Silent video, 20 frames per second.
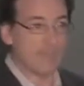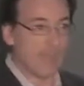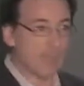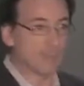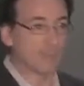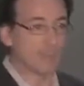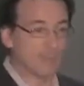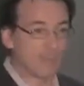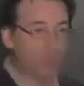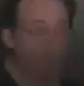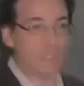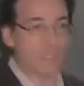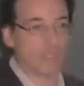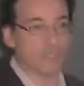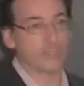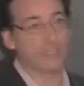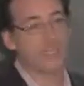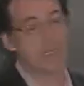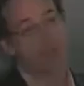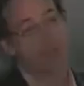a small
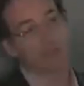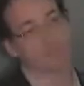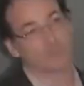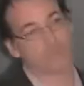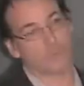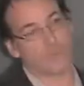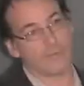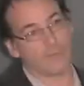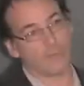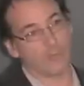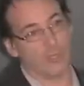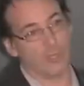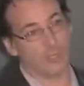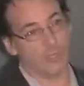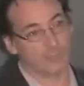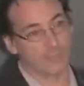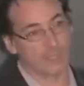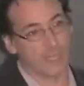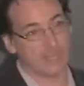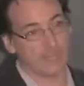amount of
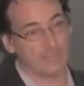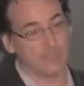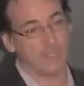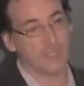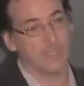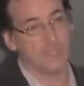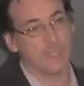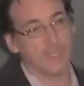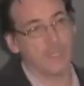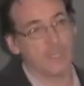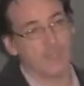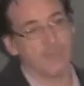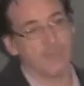fuel can allow you to